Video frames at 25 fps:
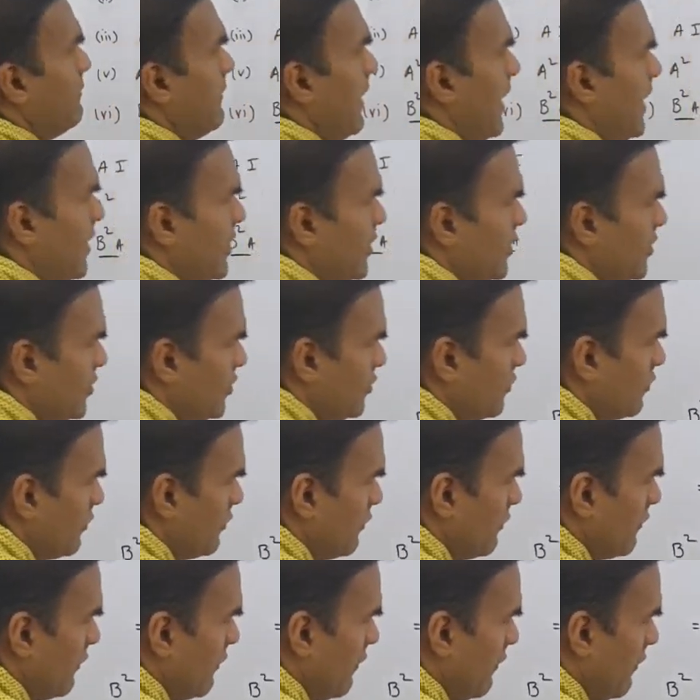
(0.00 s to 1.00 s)
minus 2.
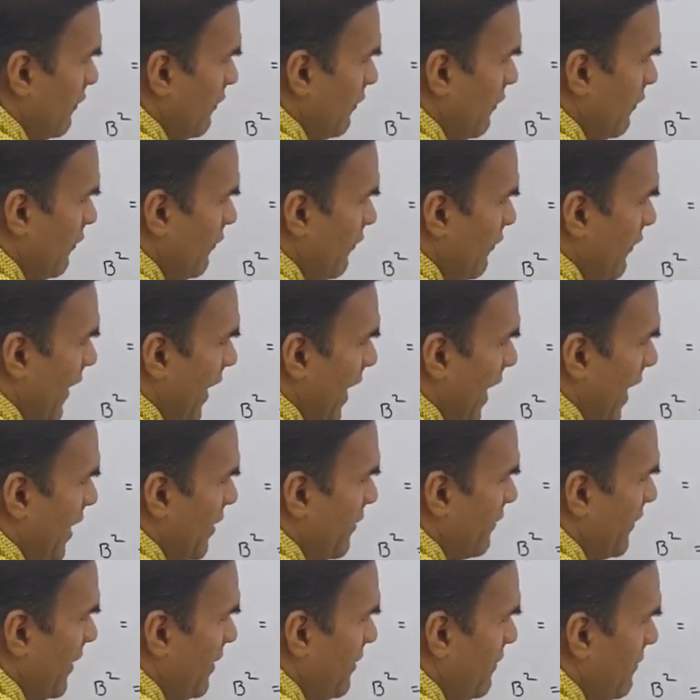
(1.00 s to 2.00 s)

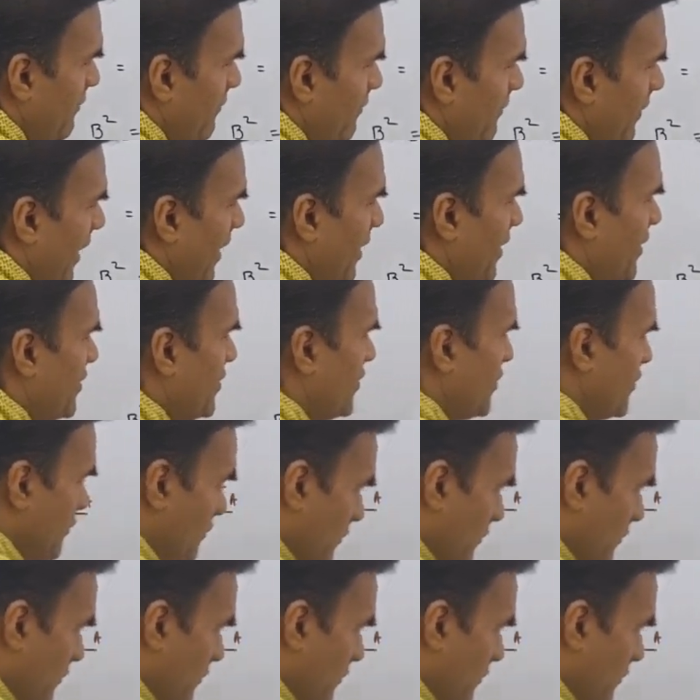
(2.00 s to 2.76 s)
5 and minus